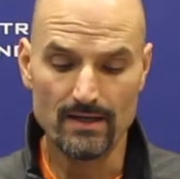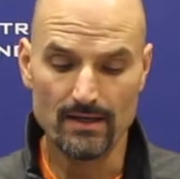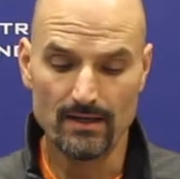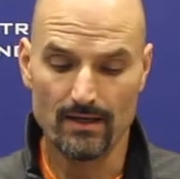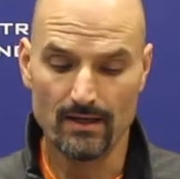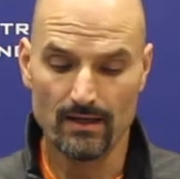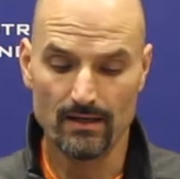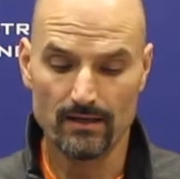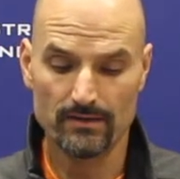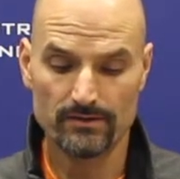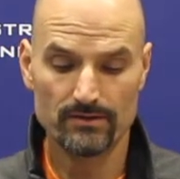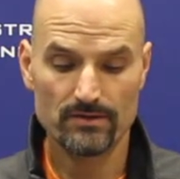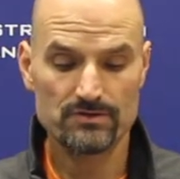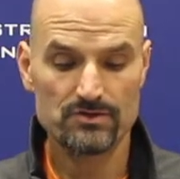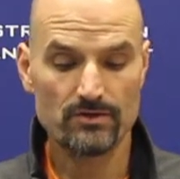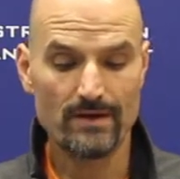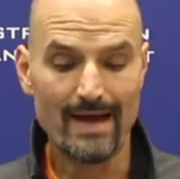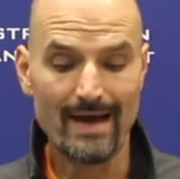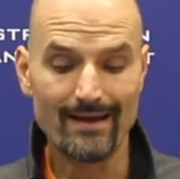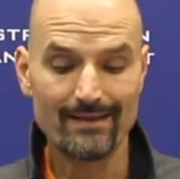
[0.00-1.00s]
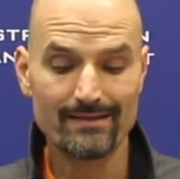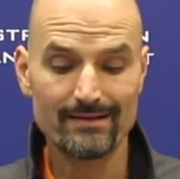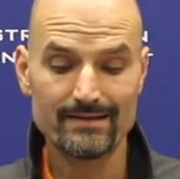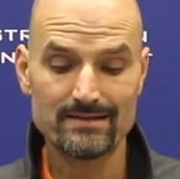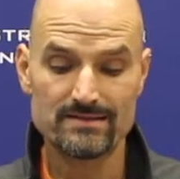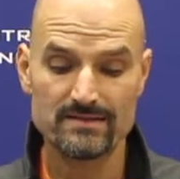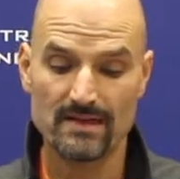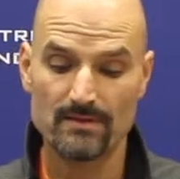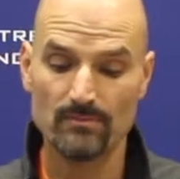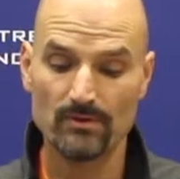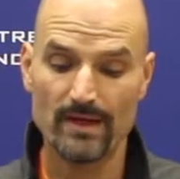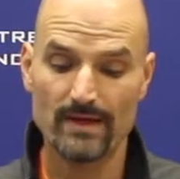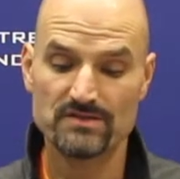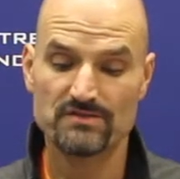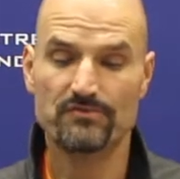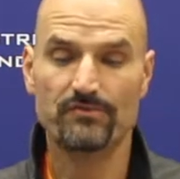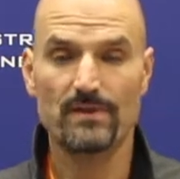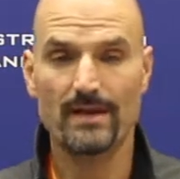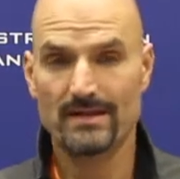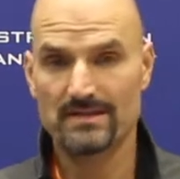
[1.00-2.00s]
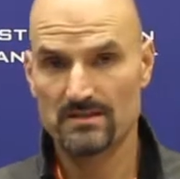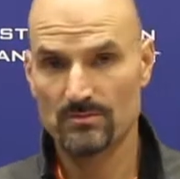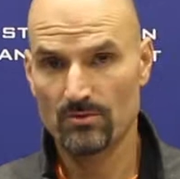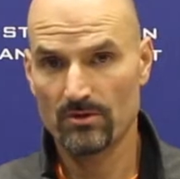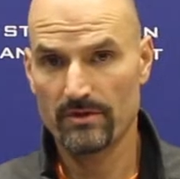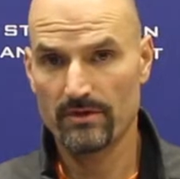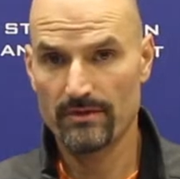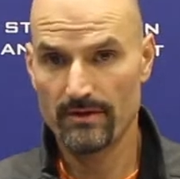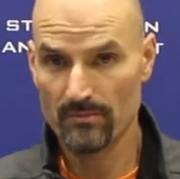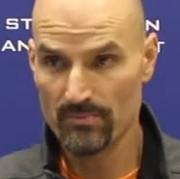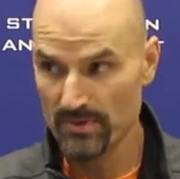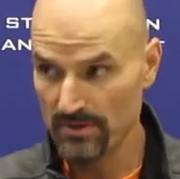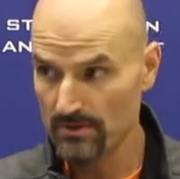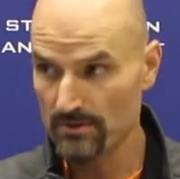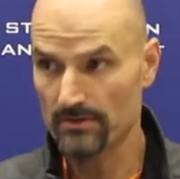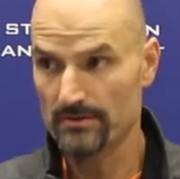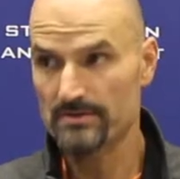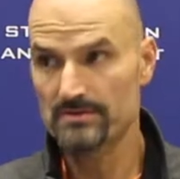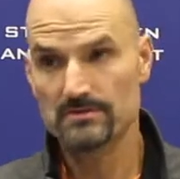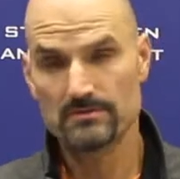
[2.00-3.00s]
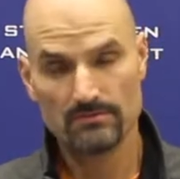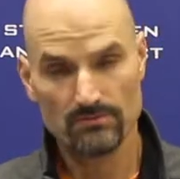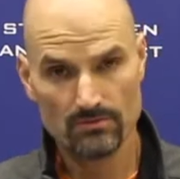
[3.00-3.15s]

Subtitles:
Does your athlete seem less flexible than their peers?